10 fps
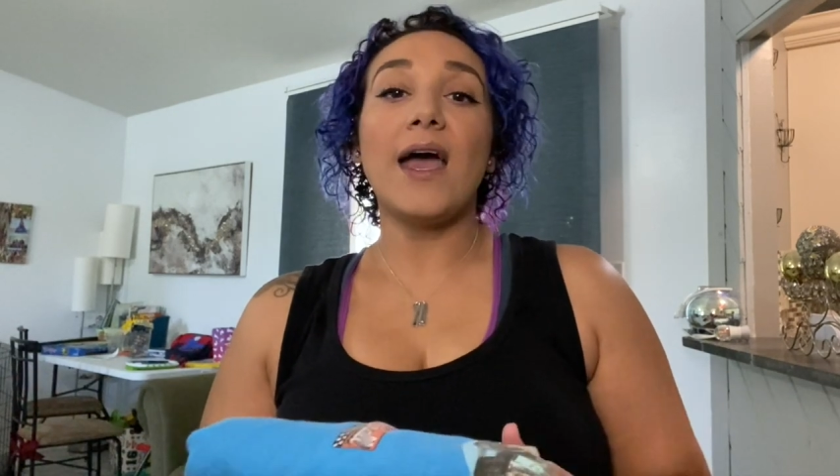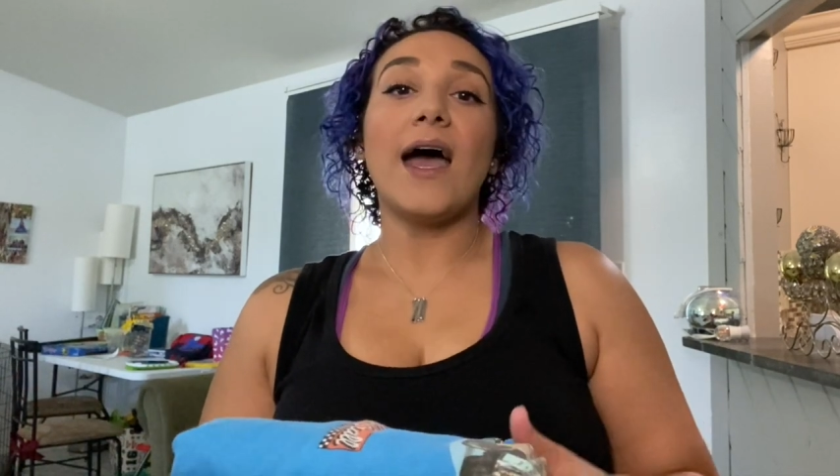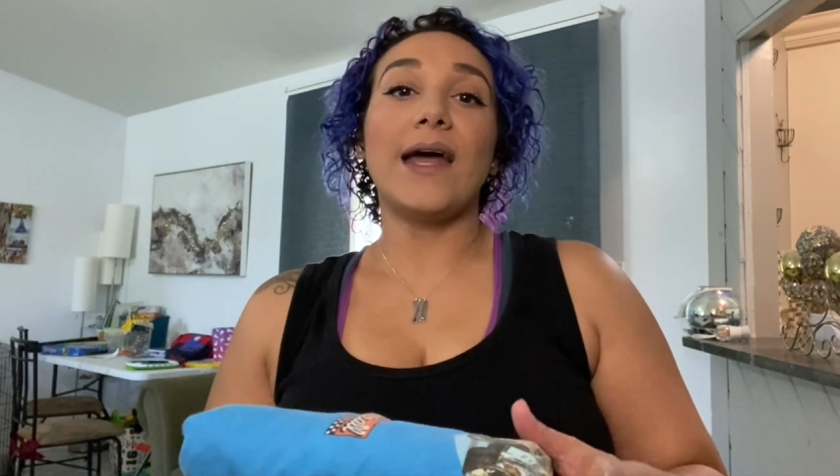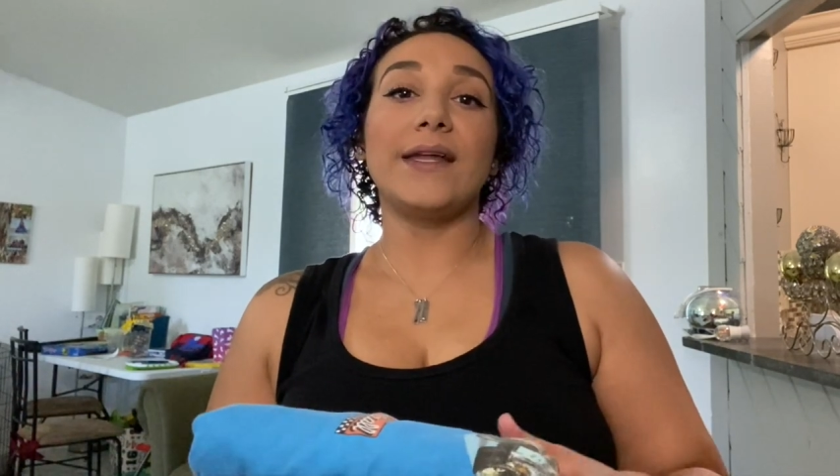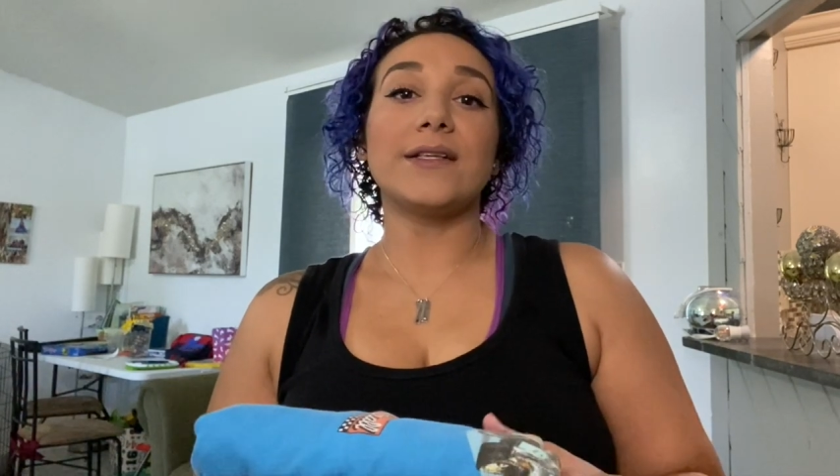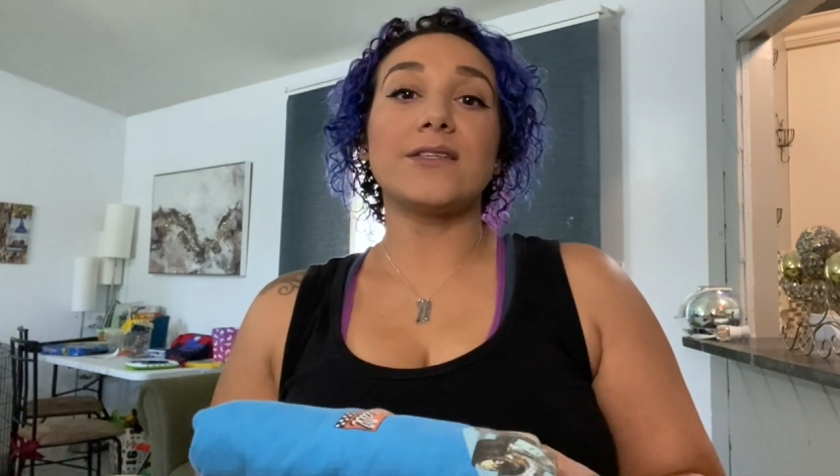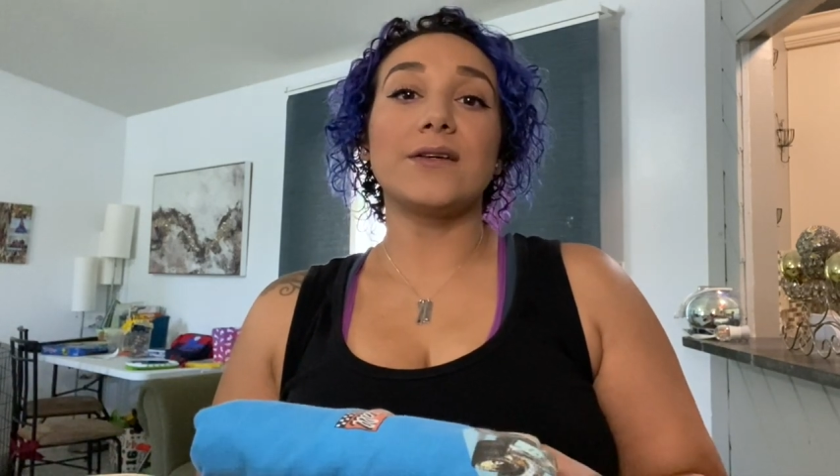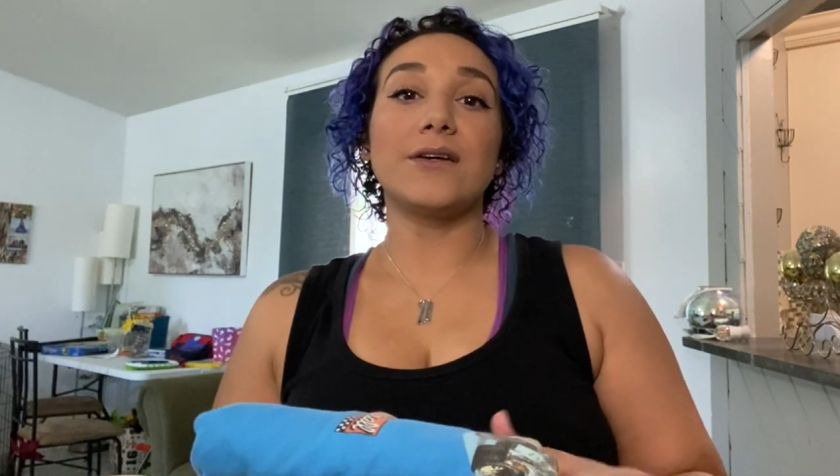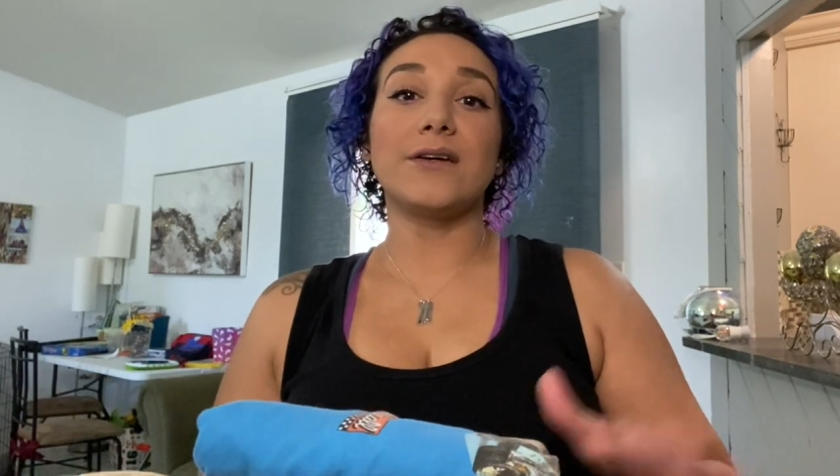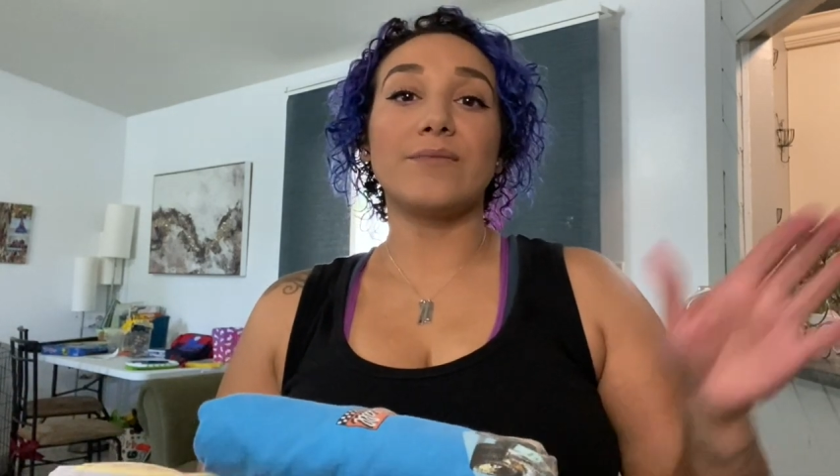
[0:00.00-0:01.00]
I need
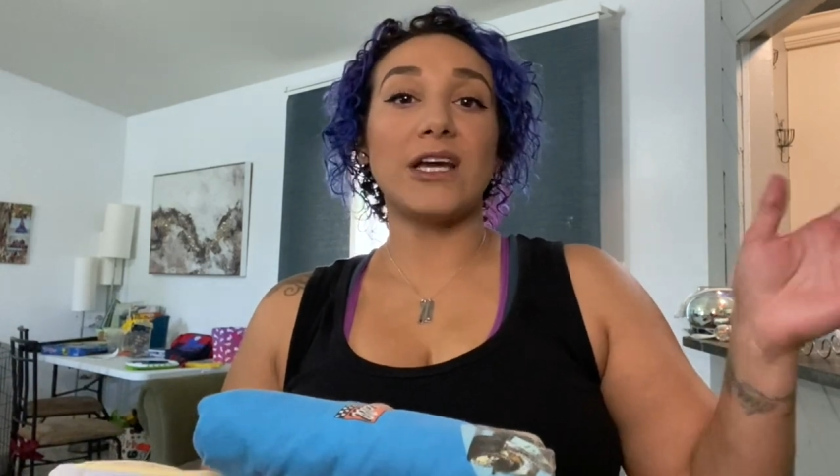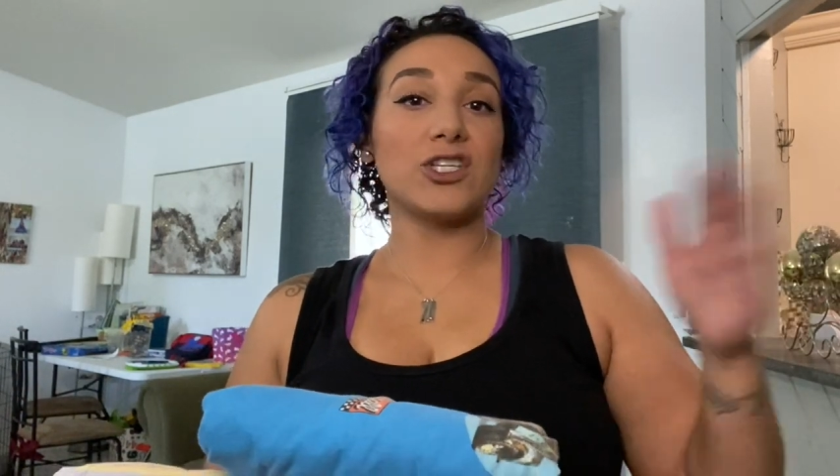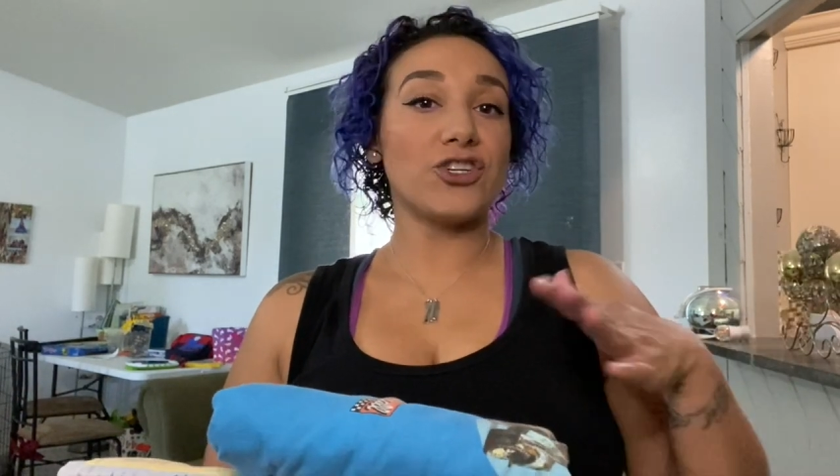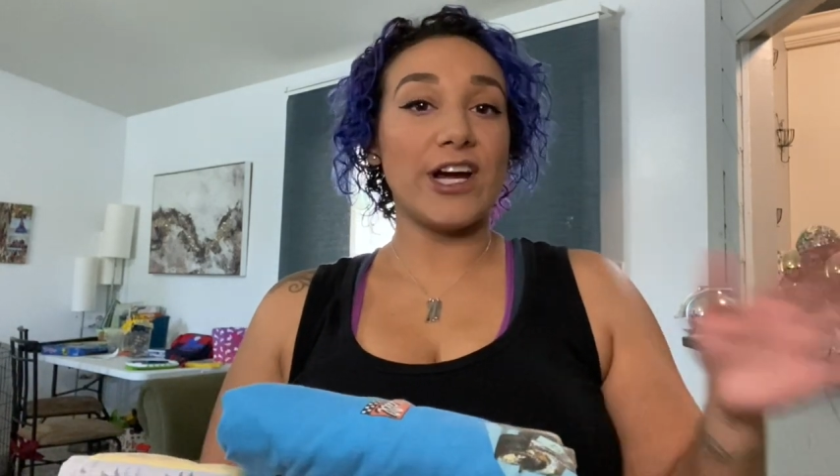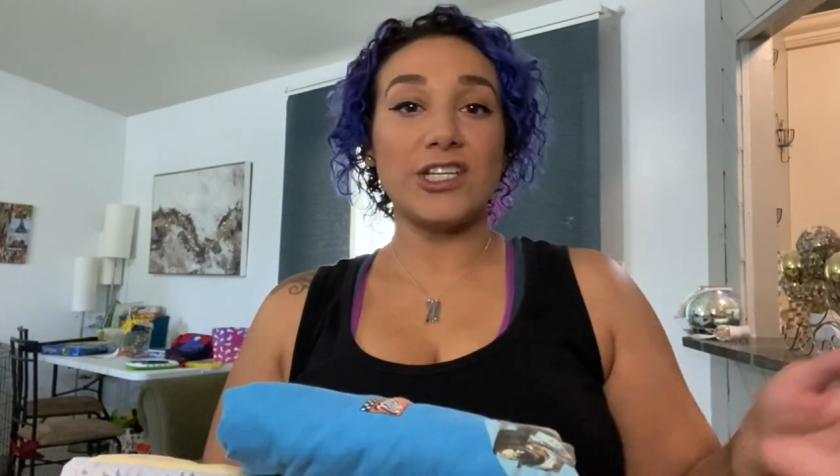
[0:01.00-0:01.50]
to make sure I